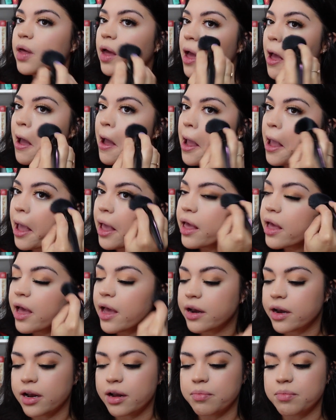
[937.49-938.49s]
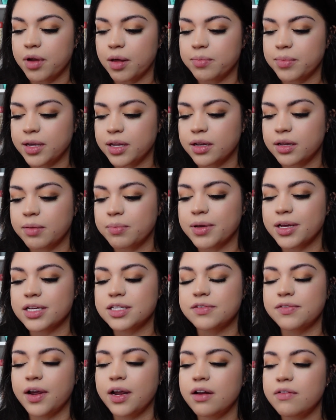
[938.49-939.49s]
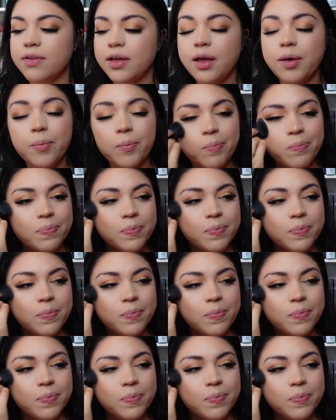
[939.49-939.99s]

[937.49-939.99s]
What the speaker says: I ended up not being the biggest fan of it.